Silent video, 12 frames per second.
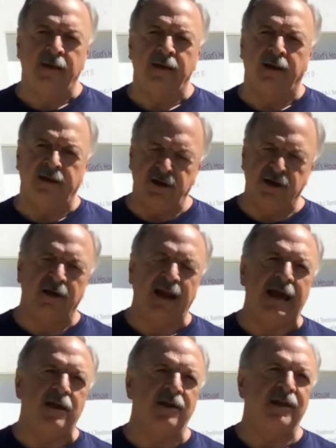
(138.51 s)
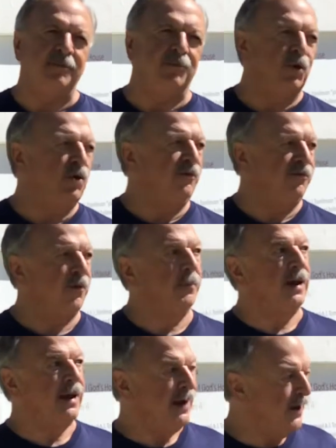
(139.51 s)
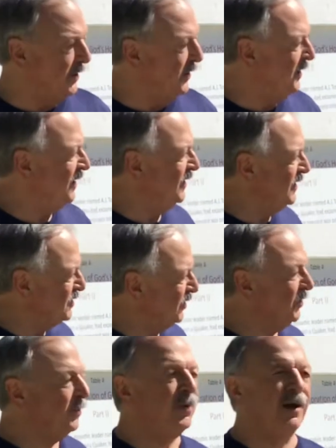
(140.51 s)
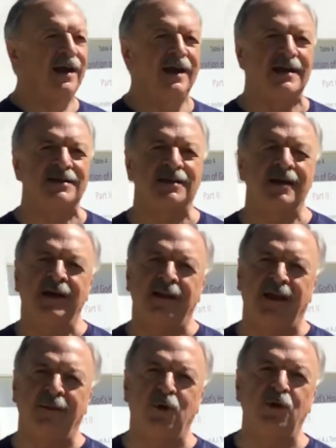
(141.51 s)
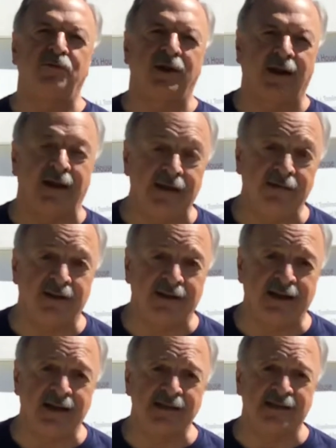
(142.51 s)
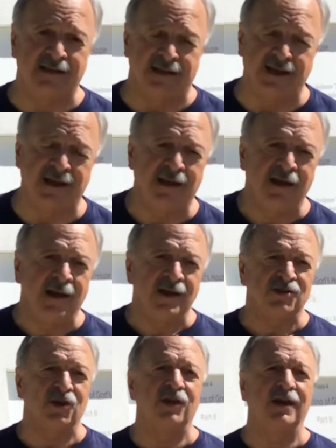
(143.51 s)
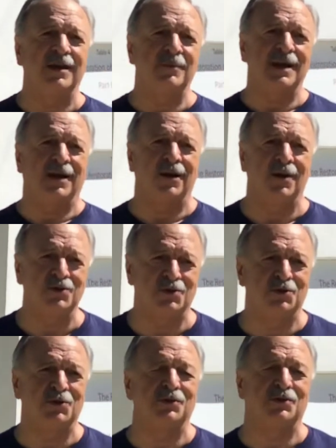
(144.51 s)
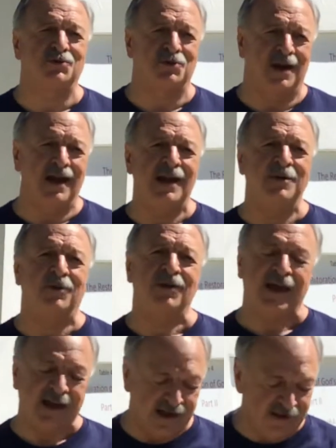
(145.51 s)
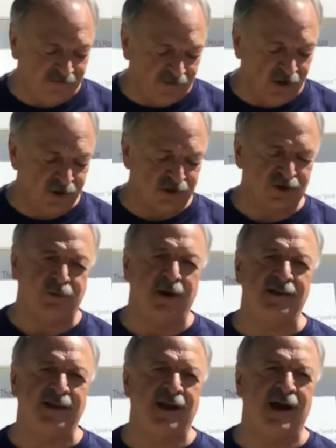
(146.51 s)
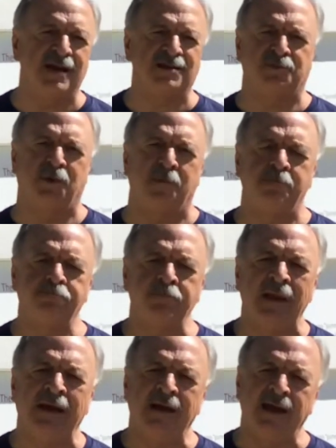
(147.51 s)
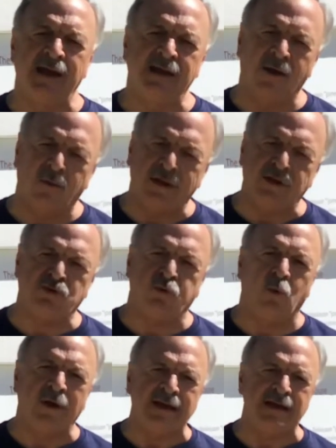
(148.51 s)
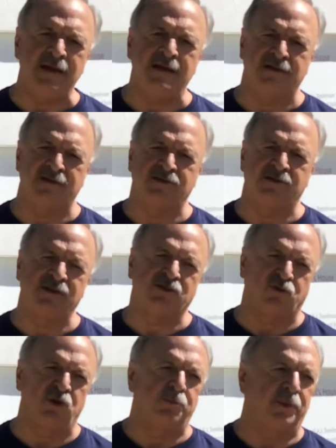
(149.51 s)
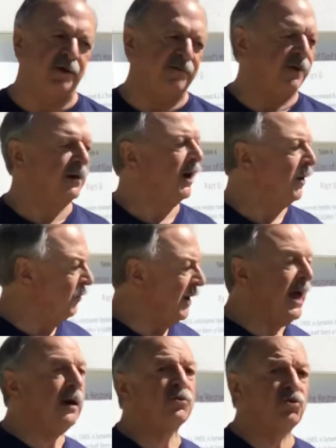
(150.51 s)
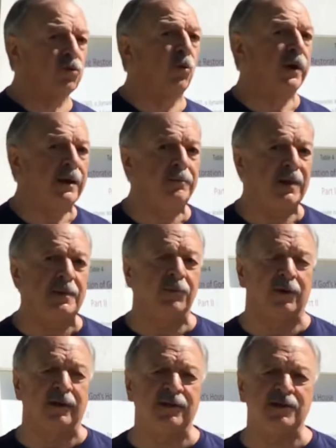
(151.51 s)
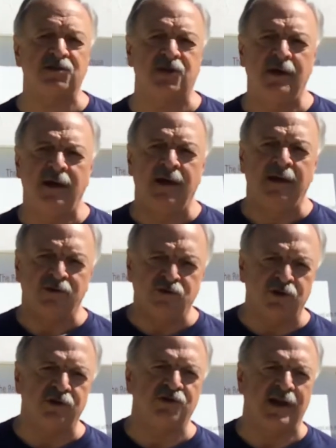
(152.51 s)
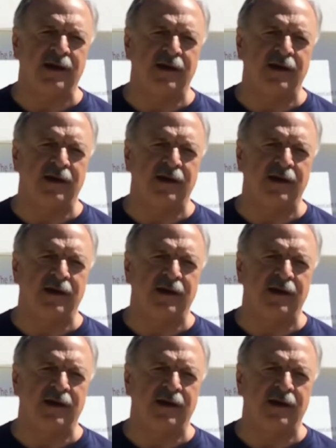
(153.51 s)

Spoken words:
A year later, they moved from here in this little place, they moved to Cleveland, Tennessee, so they could be closer to a train where they could further spread the gospel. In only 20 years, this group of around 20 people in this church,